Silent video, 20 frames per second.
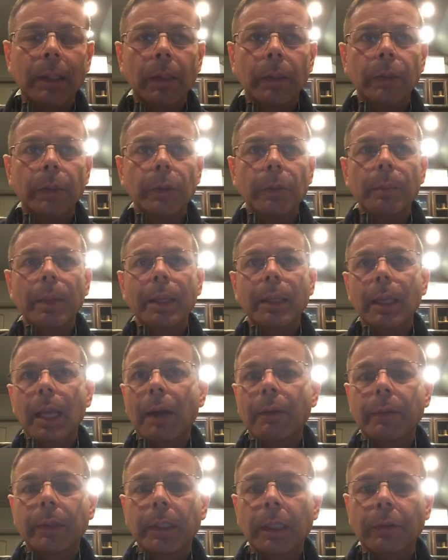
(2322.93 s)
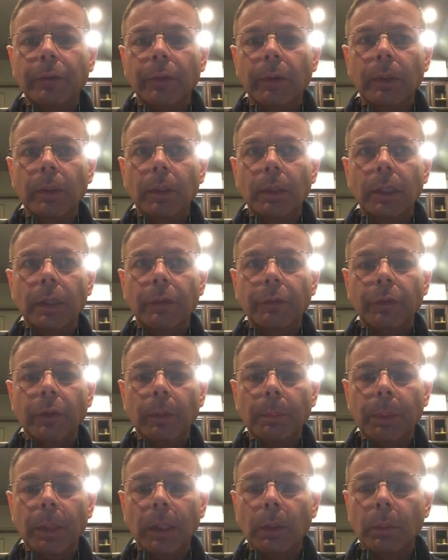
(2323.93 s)
You may have a different
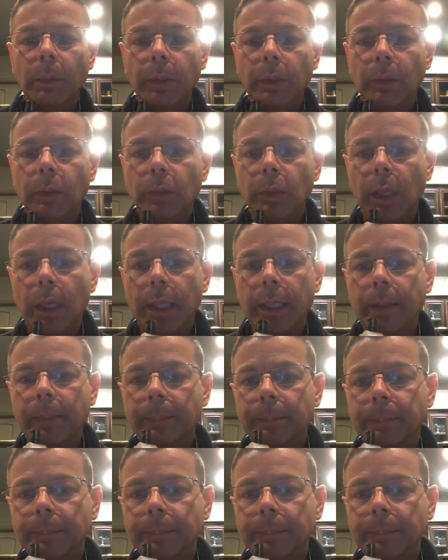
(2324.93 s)
opinion when you try it.